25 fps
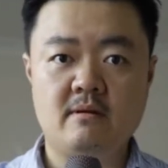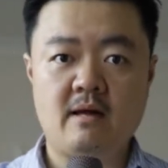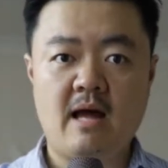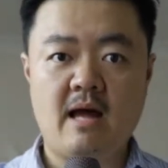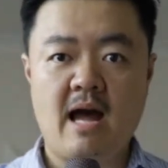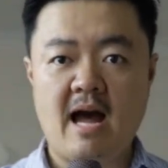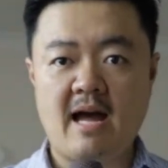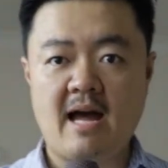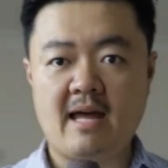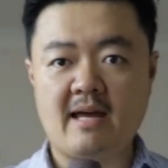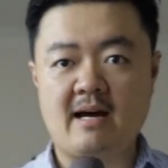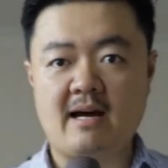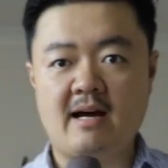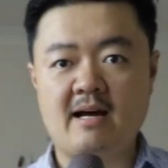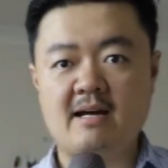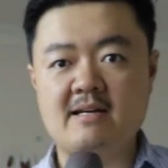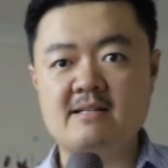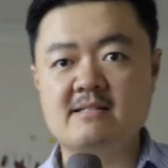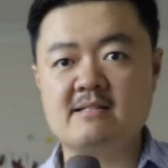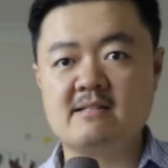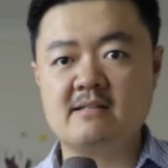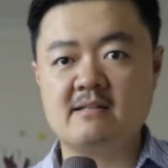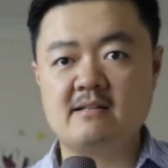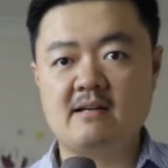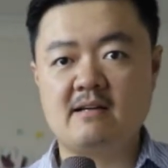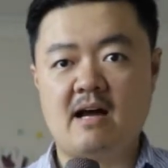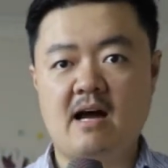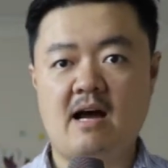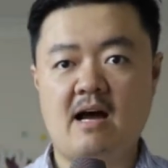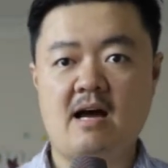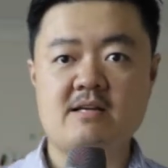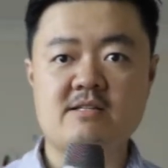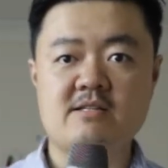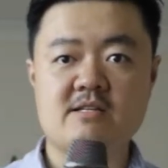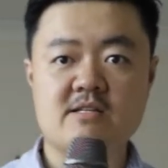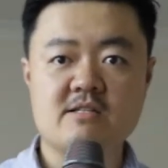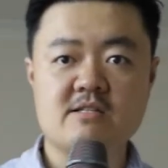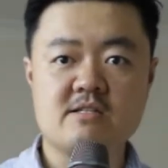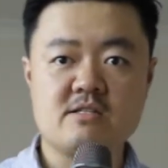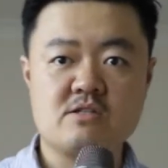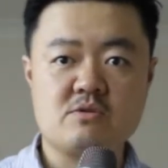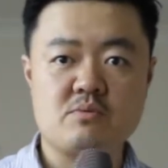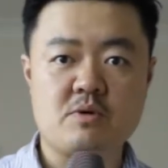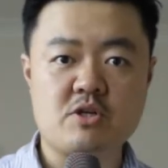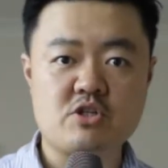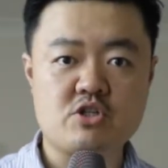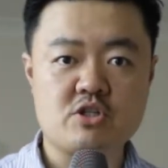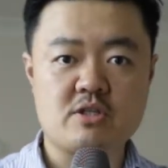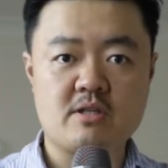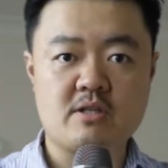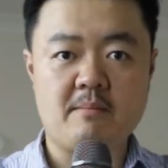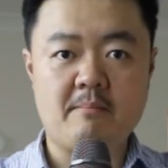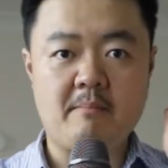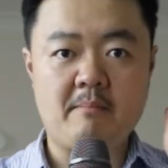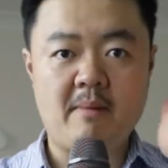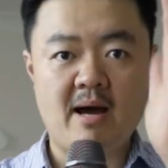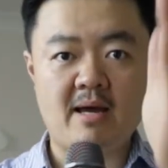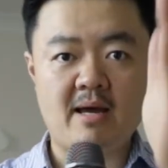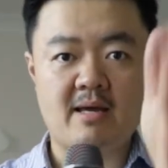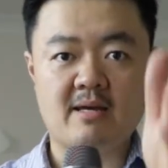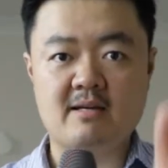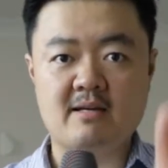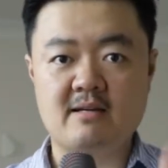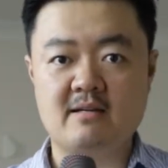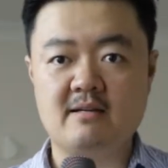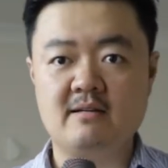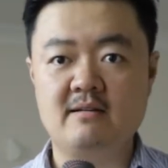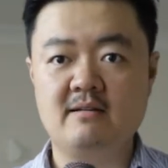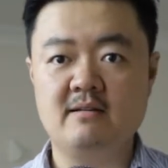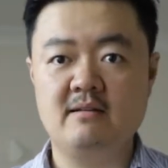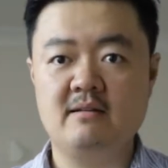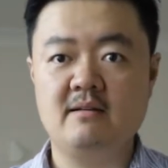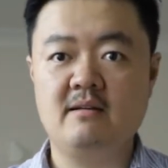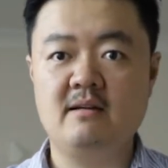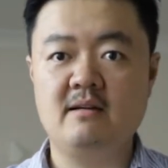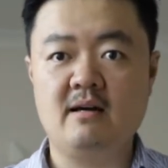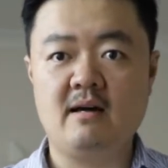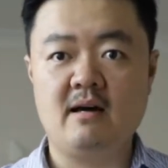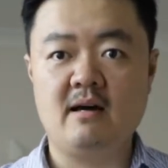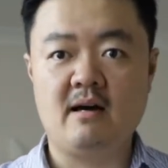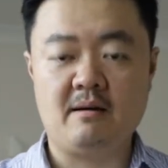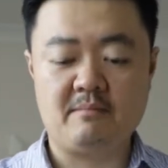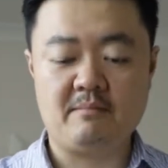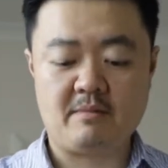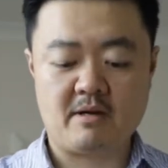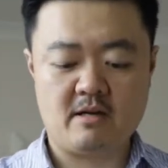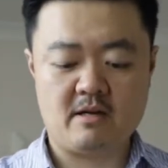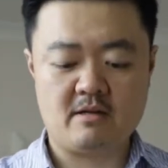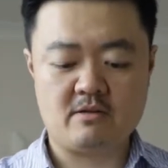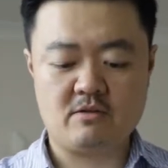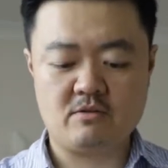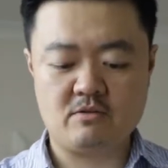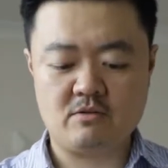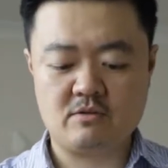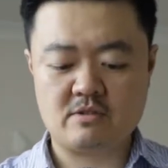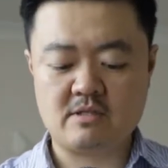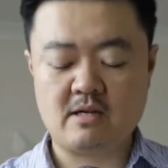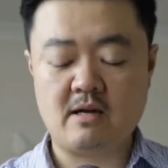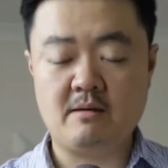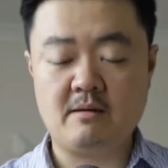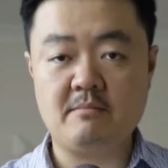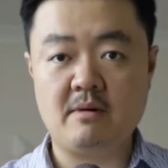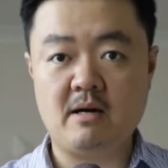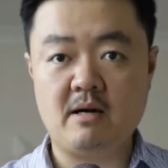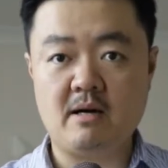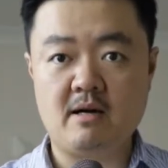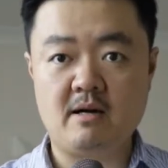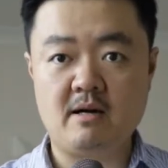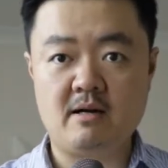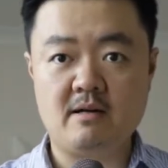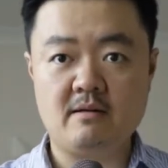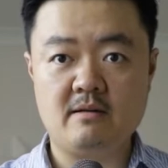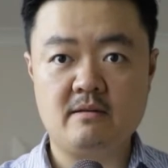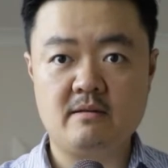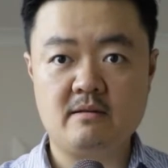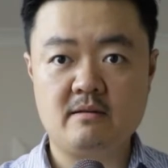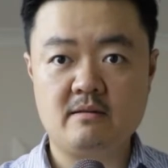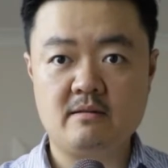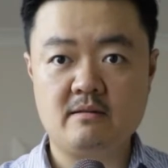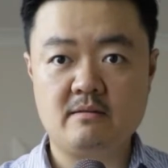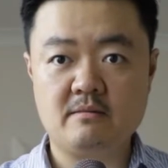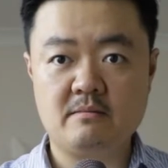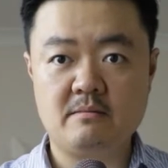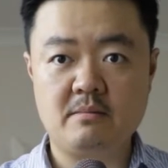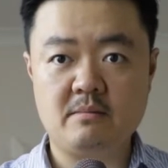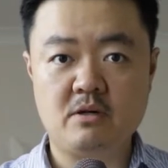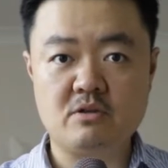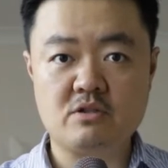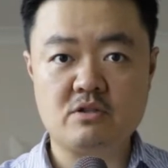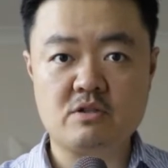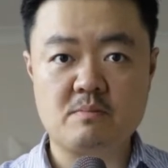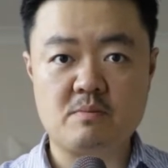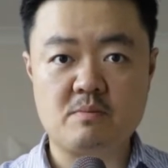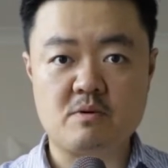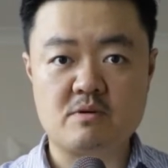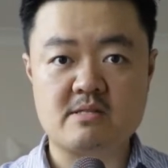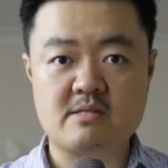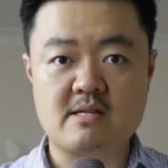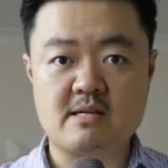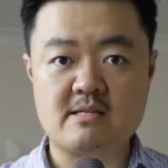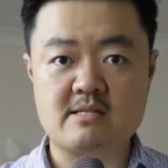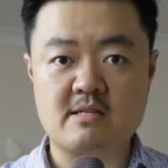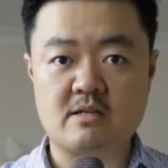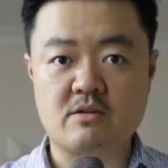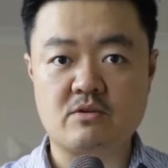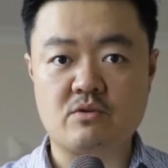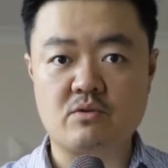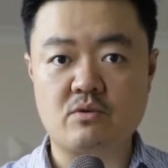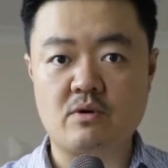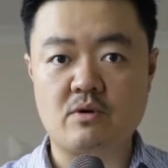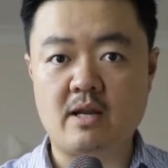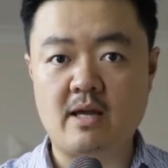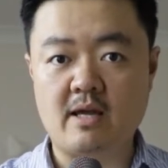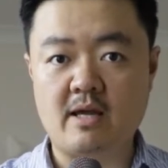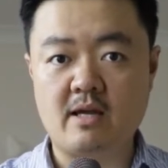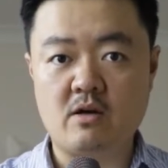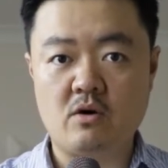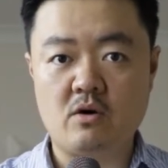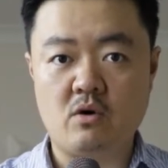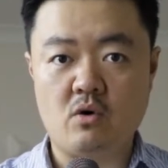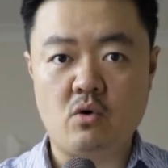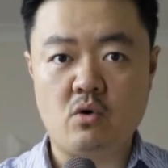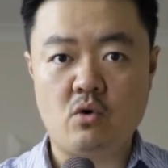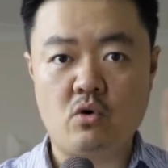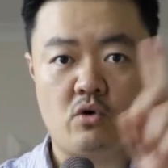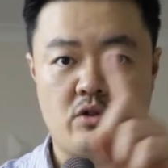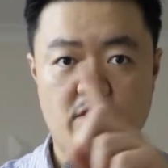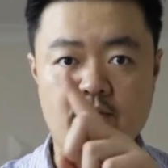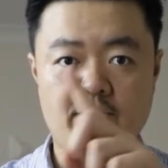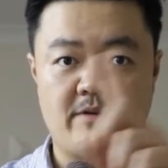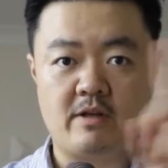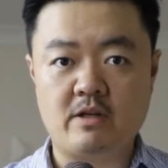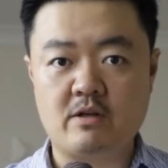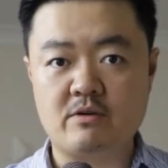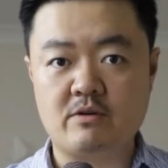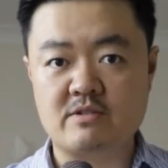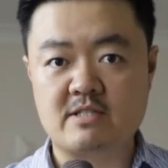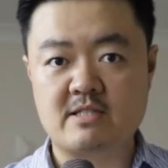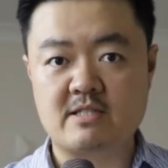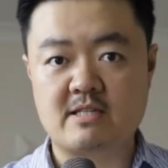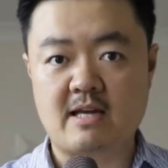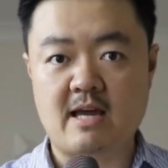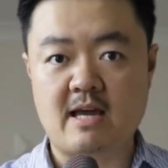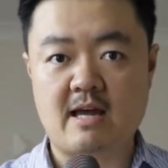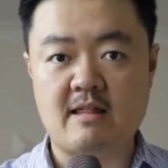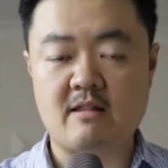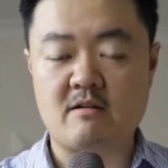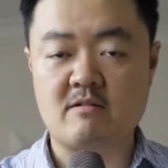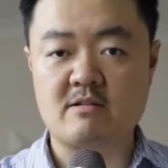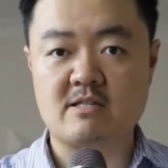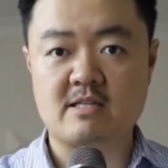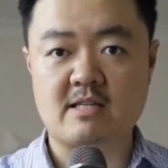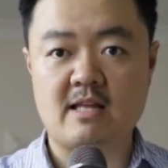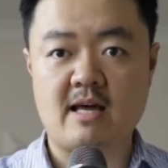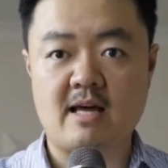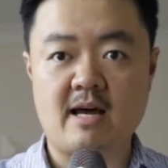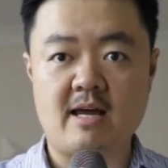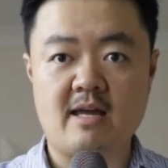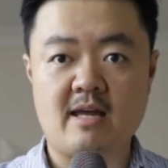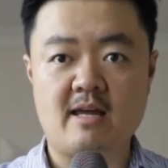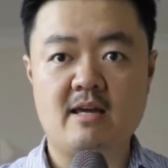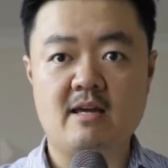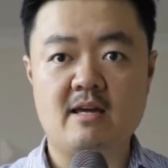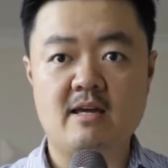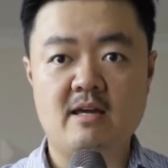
Hi guys, I just switched the mic. I'm gonna do some uh, post-processing to link all the videos together today.